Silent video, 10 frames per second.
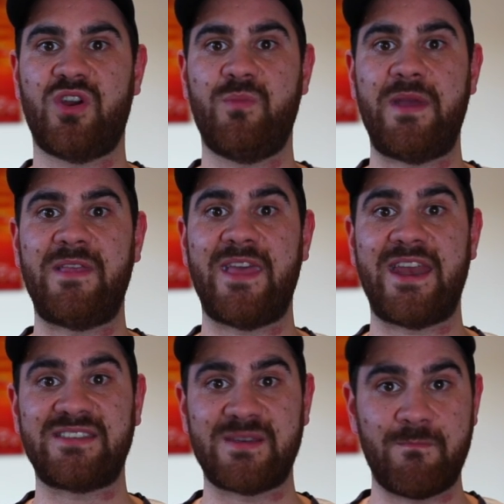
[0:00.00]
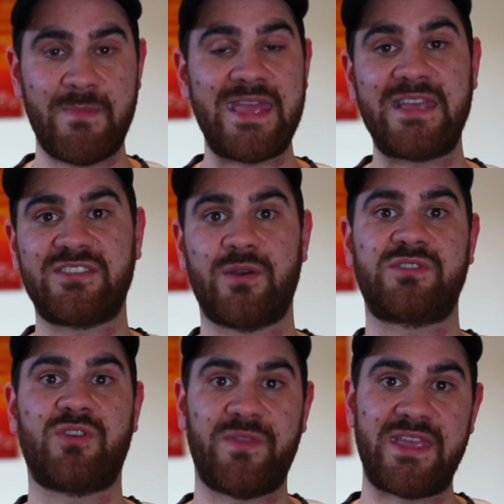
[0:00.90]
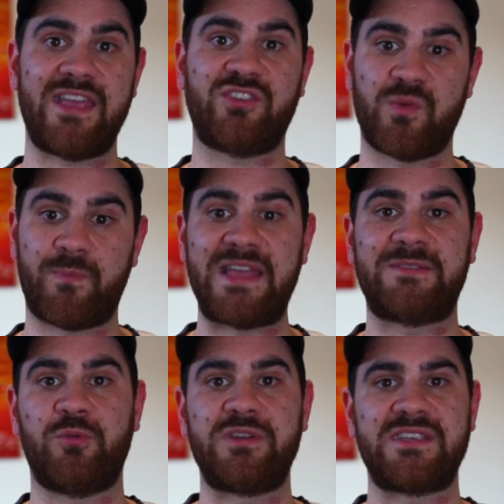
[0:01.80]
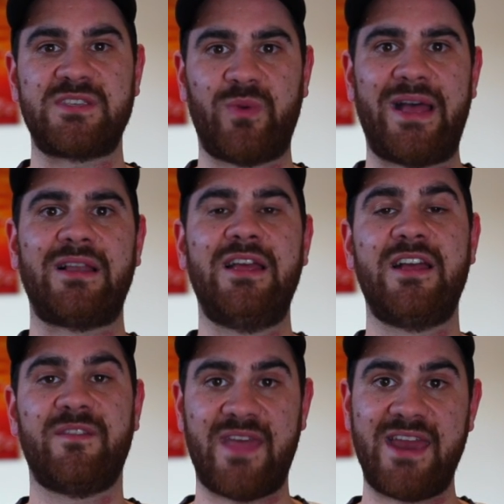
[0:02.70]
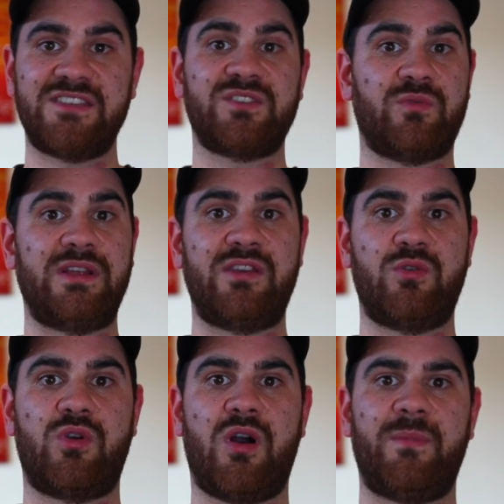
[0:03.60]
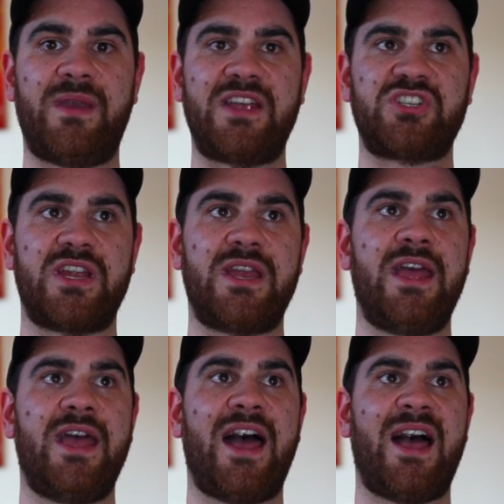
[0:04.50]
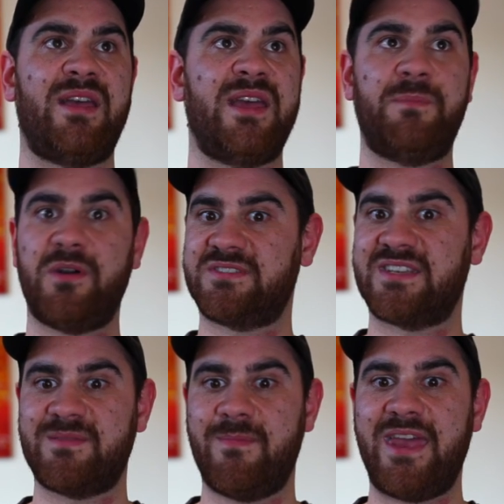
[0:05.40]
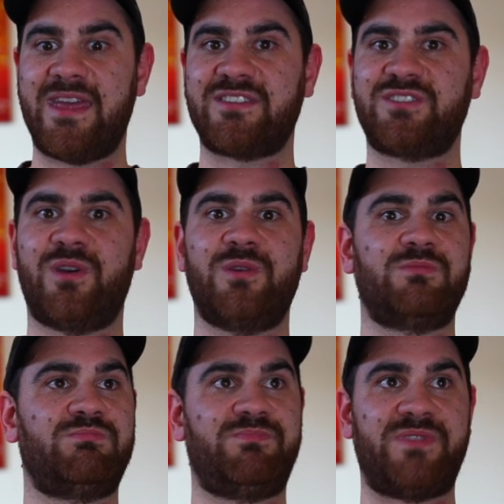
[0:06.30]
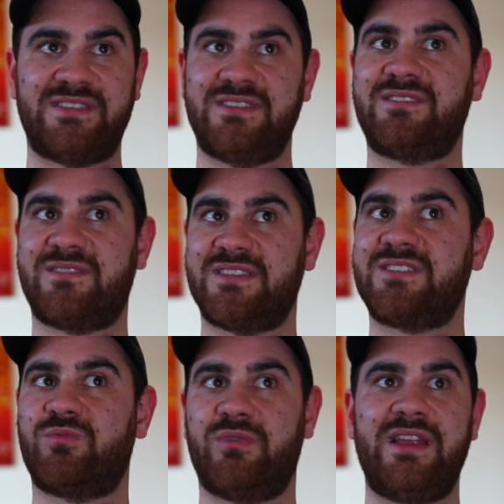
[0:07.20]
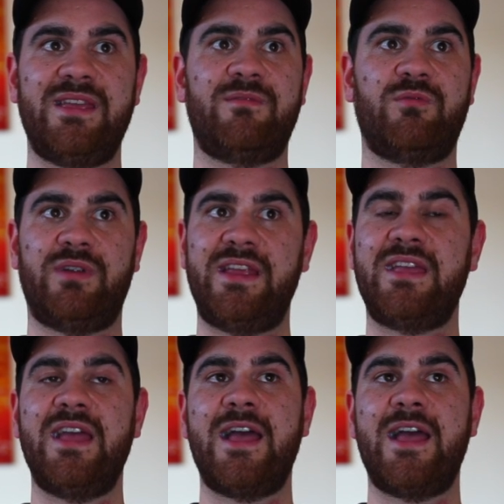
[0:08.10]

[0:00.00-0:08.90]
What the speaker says: being that it's a Mii, so it's got the extra base points as well. That is a really cool combination. Hitbox doesn't matter, so this is really